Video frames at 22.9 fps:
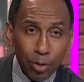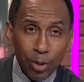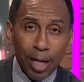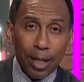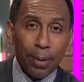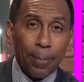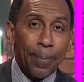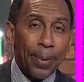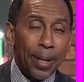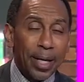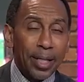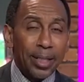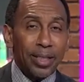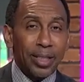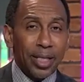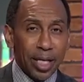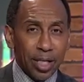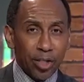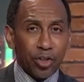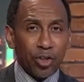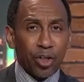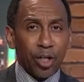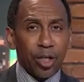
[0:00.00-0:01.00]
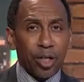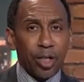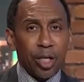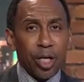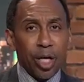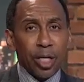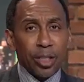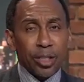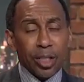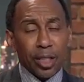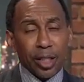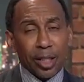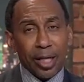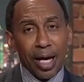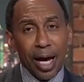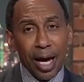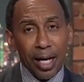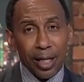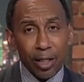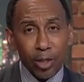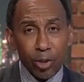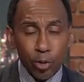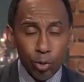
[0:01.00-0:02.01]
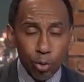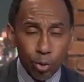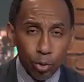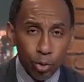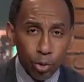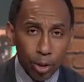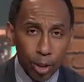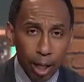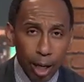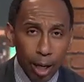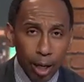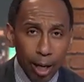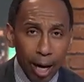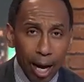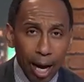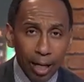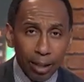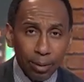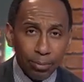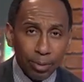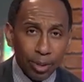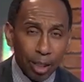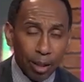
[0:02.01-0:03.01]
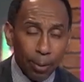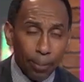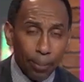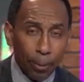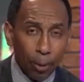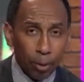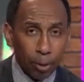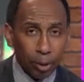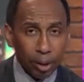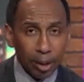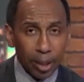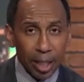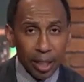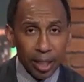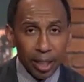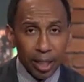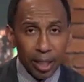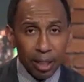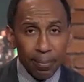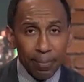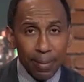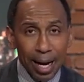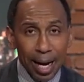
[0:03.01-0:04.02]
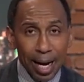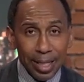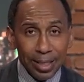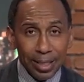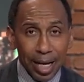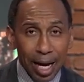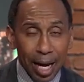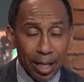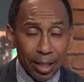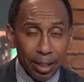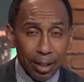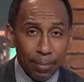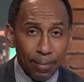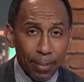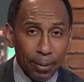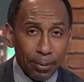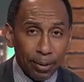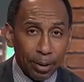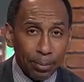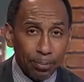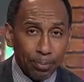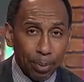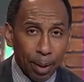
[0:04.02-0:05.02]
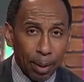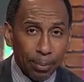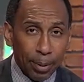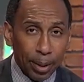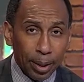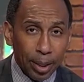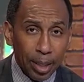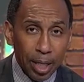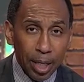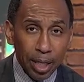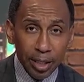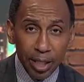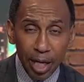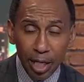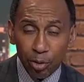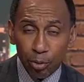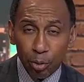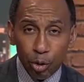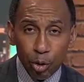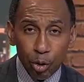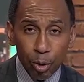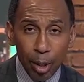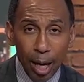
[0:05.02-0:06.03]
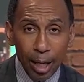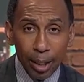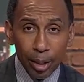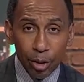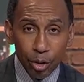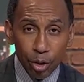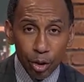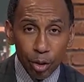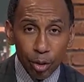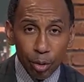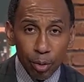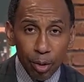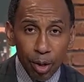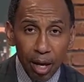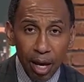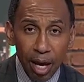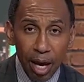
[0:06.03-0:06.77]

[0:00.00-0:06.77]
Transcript: You got to pay attention to the kind of news items that are percolating in the mind's eye of the American public. That's what you got to do.